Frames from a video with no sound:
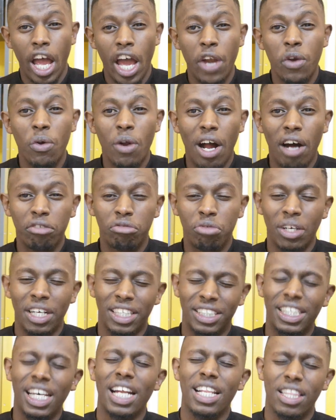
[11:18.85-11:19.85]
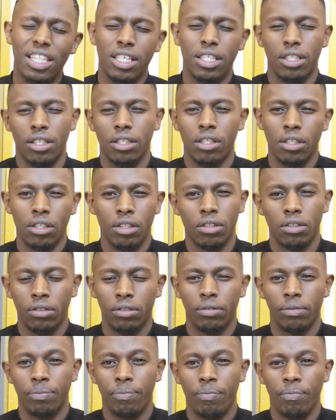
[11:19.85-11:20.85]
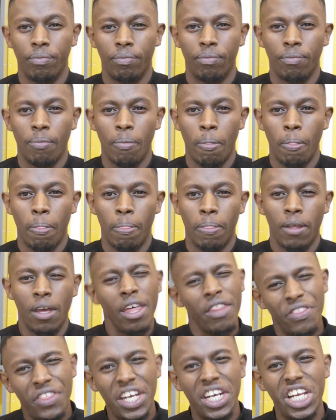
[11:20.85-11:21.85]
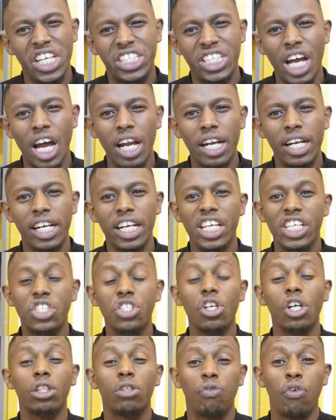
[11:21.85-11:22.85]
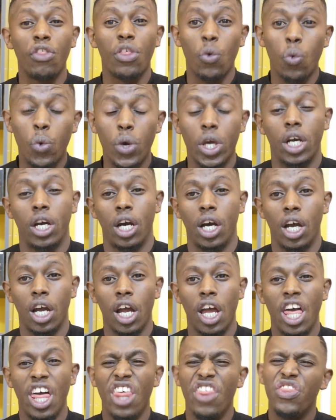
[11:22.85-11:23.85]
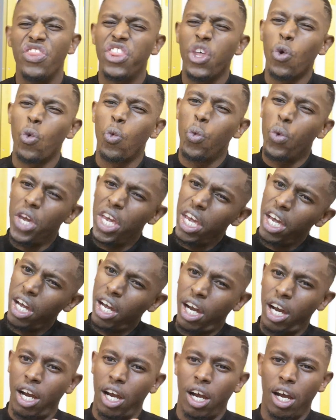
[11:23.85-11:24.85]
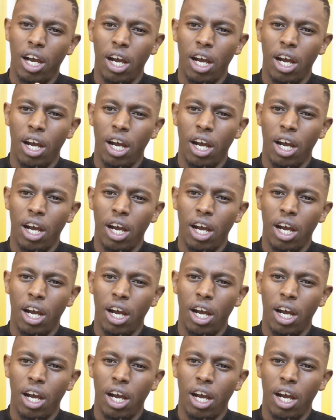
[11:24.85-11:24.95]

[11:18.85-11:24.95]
And you have to understand this. The nature is not for the weak. The weak